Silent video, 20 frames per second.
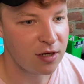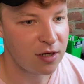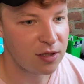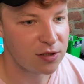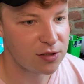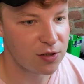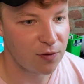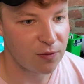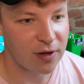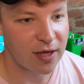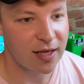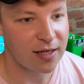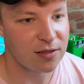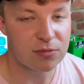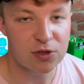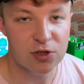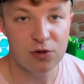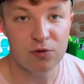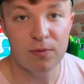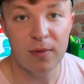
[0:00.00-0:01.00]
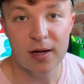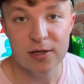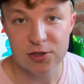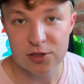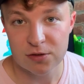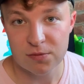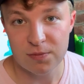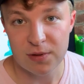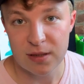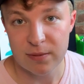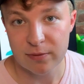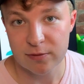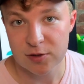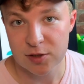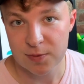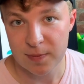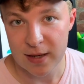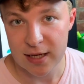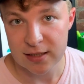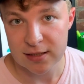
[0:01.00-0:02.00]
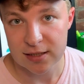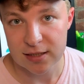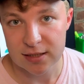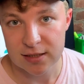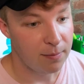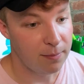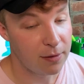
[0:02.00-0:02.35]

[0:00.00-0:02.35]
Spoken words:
don't get too much in people's spaces.